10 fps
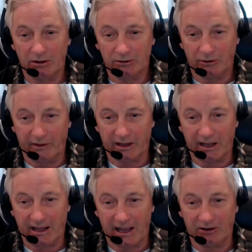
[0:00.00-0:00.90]
so they can
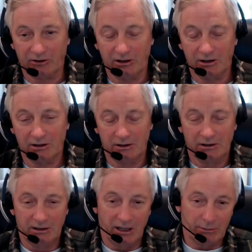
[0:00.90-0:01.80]
cash in
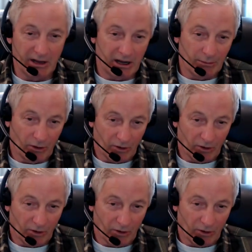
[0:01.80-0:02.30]
and make up all the